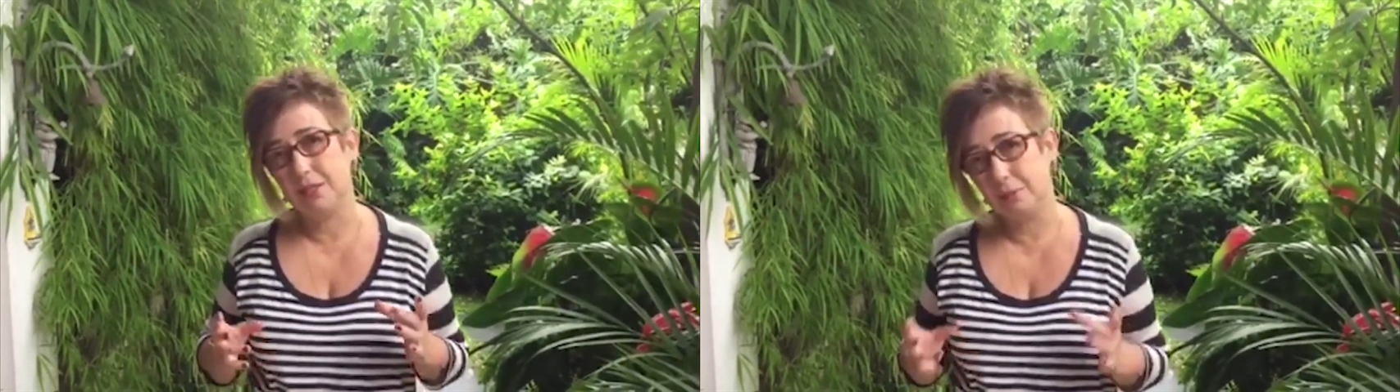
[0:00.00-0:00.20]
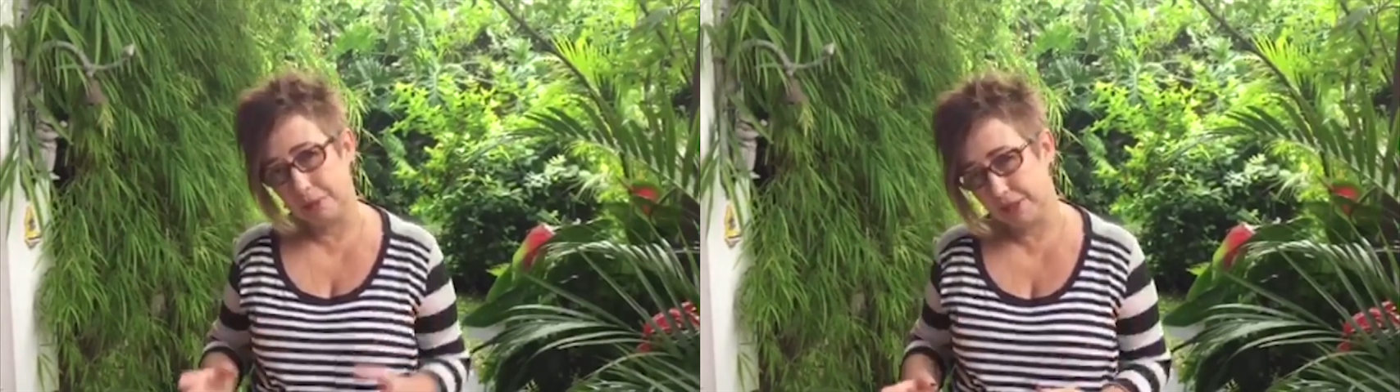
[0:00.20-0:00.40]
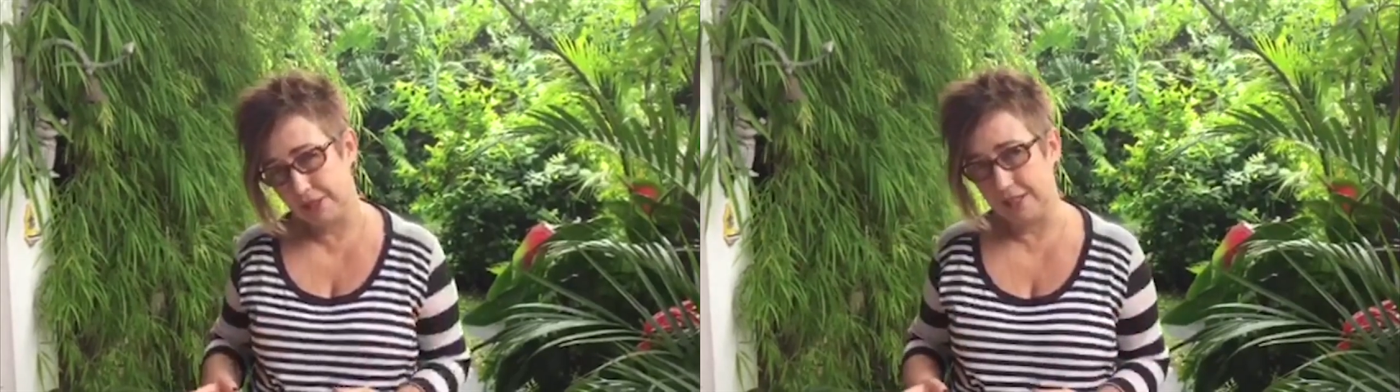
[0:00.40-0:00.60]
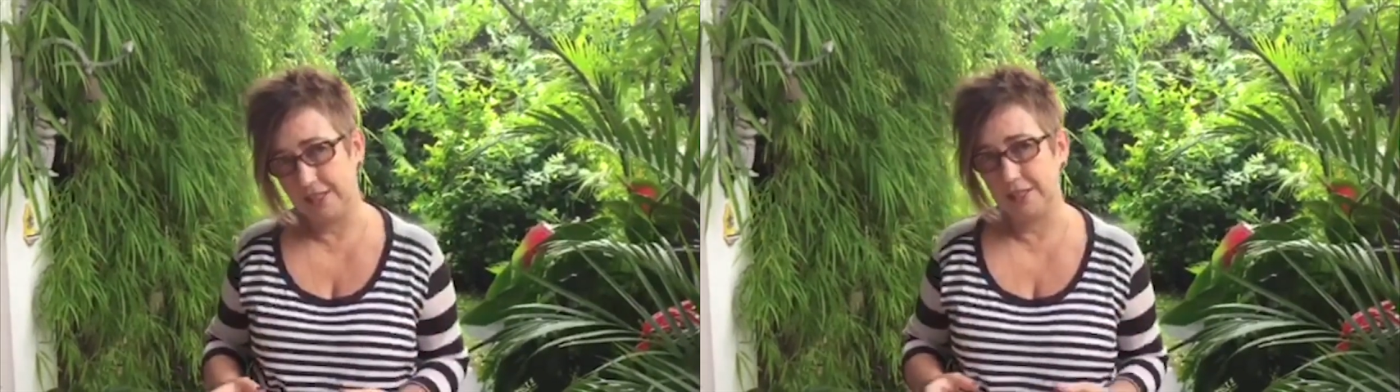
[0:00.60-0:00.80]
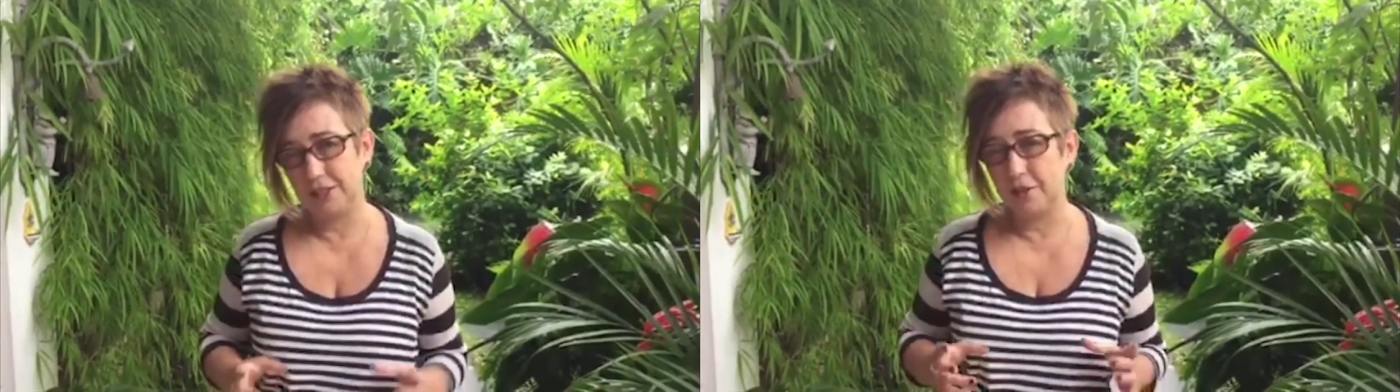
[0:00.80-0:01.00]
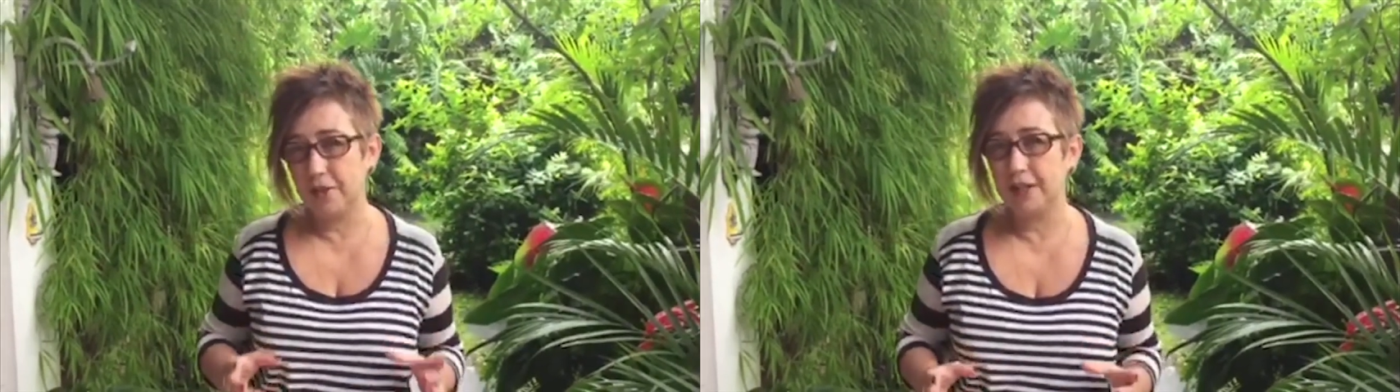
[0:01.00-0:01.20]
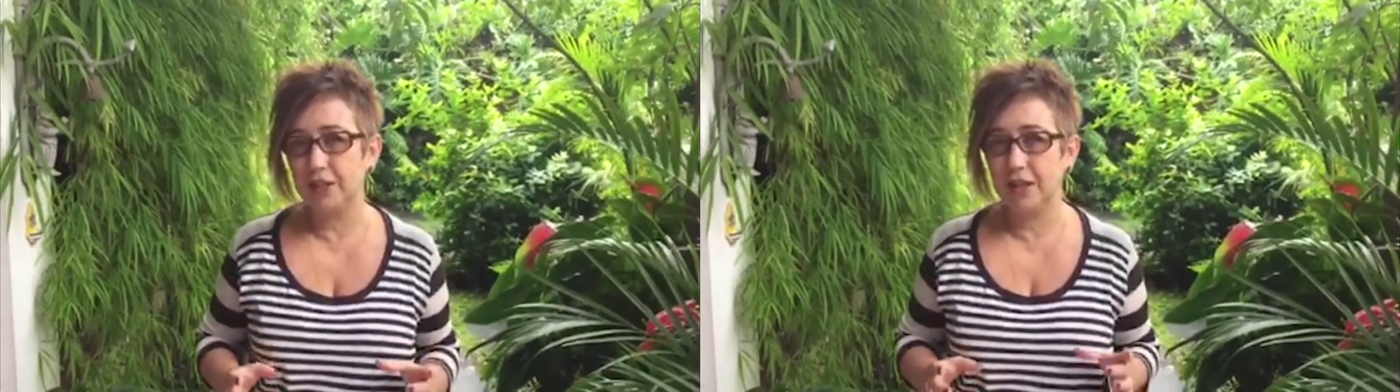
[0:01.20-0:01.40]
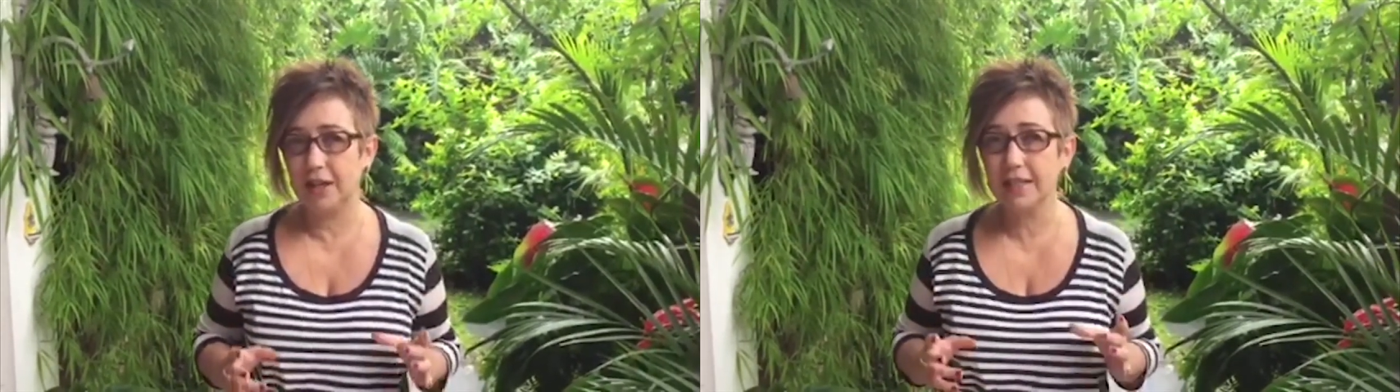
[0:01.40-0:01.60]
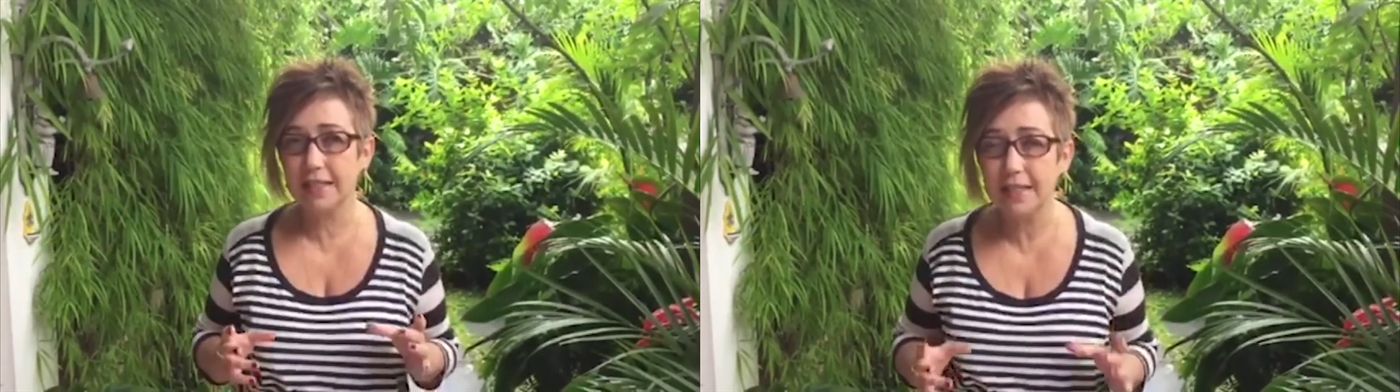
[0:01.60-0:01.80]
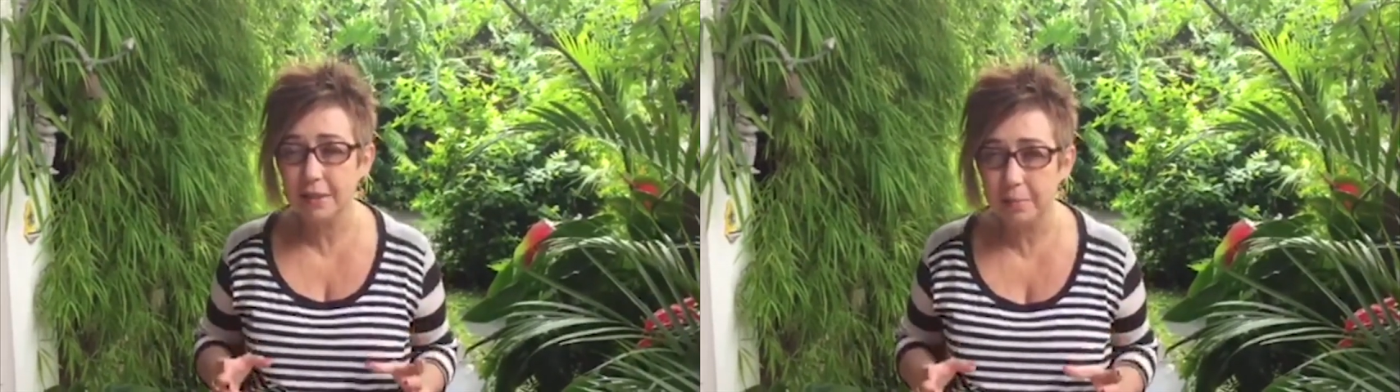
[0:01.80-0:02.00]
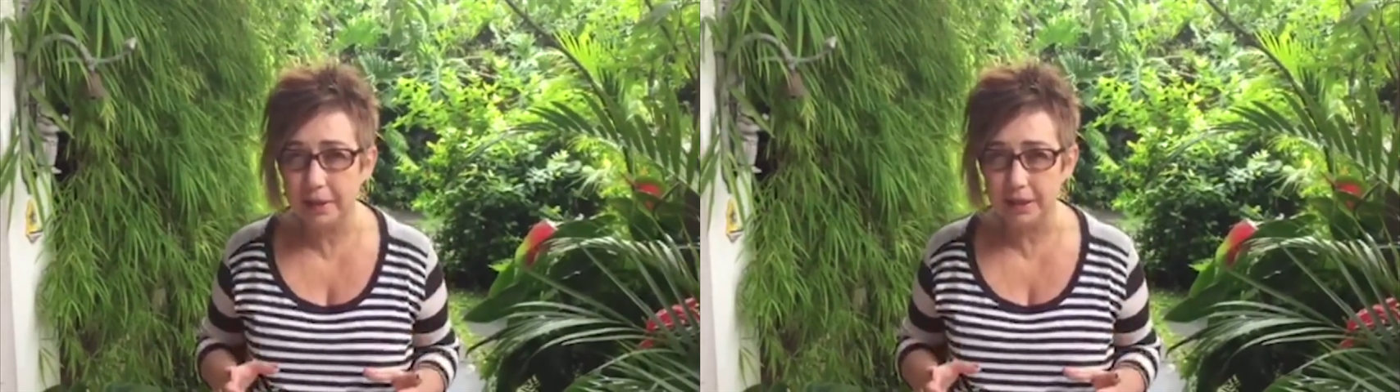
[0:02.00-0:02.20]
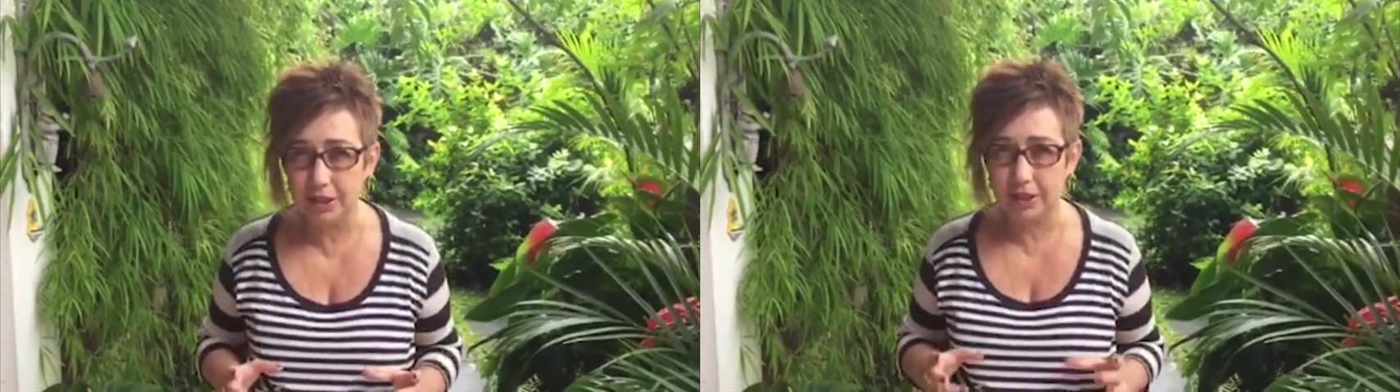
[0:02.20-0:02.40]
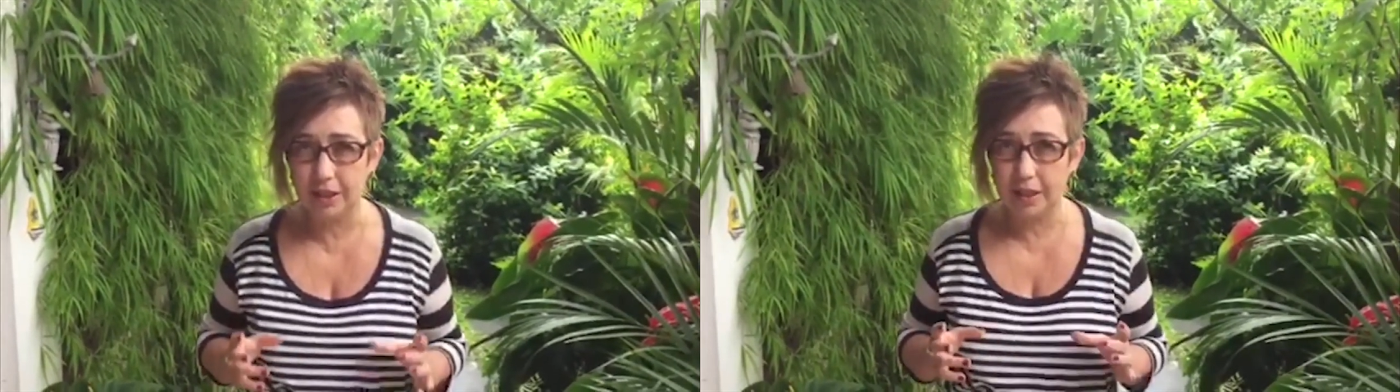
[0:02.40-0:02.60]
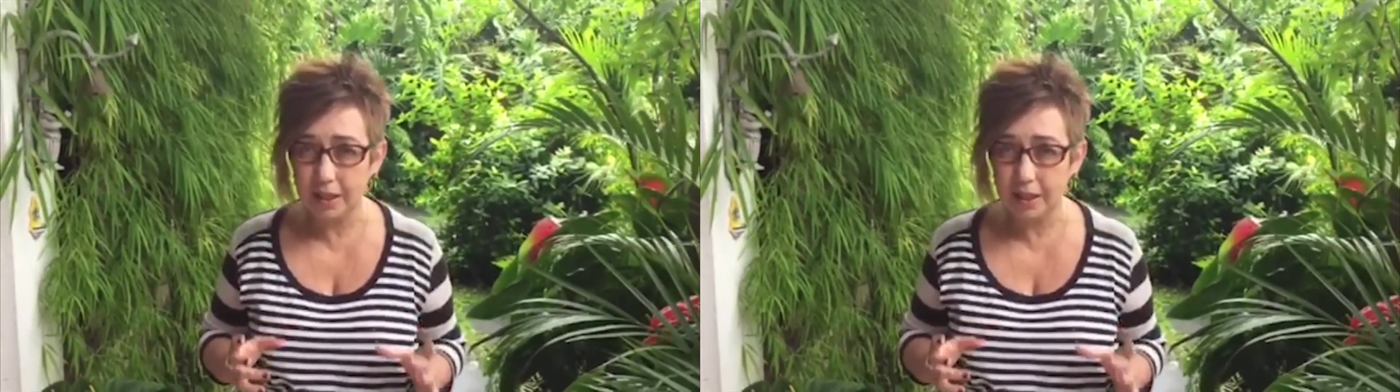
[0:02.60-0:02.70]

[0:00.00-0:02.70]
specialists that accessibility